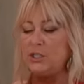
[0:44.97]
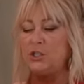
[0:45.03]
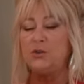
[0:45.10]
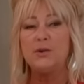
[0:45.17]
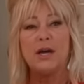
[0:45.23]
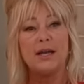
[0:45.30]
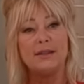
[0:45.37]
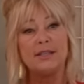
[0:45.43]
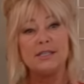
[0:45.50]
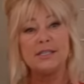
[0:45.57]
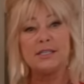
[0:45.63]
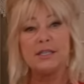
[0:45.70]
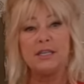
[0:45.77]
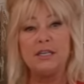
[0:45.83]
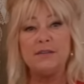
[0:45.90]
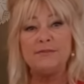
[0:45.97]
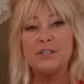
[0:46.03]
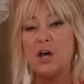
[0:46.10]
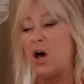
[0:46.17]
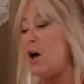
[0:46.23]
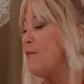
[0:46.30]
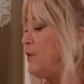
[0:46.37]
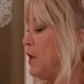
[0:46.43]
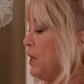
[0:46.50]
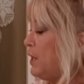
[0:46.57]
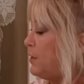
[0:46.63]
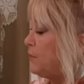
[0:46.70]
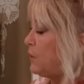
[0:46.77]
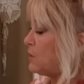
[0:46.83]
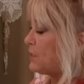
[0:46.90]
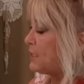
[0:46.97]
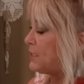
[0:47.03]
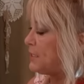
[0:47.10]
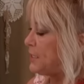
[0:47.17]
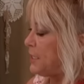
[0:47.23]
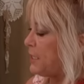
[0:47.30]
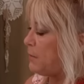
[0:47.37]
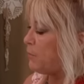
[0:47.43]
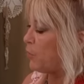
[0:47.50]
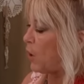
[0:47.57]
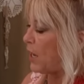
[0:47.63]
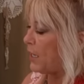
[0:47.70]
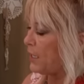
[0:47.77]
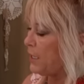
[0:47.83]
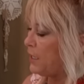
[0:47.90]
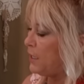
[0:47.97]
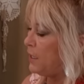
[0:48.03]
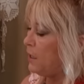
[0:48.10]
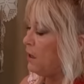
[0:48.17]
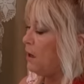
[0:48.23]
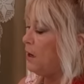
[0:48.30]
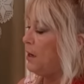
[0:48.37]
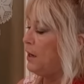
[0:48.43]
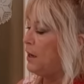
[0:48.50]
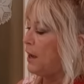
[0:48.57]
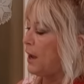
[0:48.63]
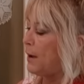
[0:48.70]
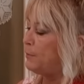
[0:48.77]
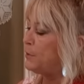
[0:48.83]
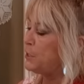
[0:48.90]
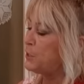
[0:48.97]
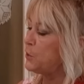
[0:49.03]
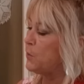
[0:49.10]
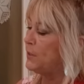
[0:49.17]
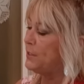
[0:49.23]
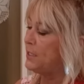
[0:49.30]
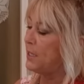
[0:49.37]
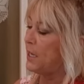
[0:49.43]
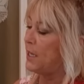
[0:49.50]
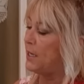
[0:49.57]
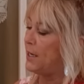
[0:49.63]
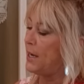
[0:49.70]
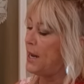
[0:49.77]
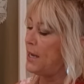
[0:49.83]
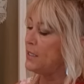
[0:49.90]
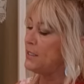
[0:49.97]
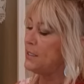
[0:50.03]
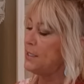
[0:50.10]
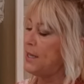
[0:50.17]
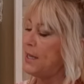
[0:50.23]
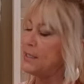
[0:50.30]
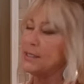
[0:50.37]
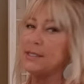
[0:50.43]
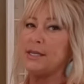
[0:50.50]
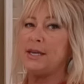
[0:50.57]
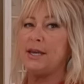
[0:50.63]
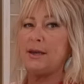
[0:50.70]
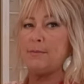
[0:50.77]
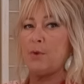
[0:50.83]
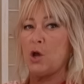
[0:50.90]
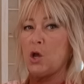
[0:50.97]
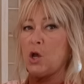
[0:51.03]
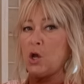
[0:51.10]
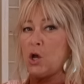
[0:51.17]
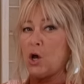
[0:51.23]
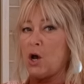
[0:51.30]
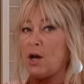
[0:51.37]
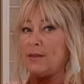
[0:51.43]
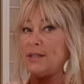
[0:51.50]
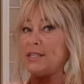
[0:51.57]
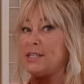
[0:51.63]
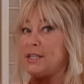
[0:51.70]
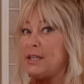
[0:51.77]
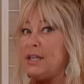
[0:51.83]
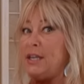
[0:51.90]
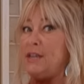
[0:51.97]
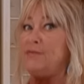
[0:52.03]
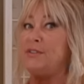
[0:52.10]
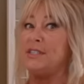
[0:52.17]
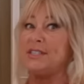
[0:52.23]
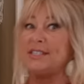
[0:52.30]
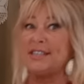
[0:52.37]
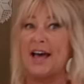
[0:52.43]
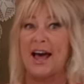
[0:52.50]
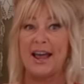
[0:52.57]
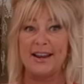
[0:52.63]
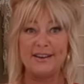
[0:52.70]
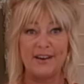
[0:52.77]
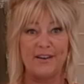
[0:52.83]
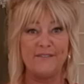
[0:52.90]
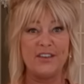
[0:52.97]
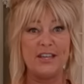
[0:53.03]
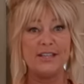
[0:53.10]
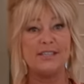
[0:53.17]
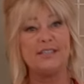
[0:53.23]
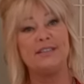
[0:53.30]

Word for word: to cut the sleeves off. There's a seam right here. I'm just going to cut next to that seam on the sleeve side of it.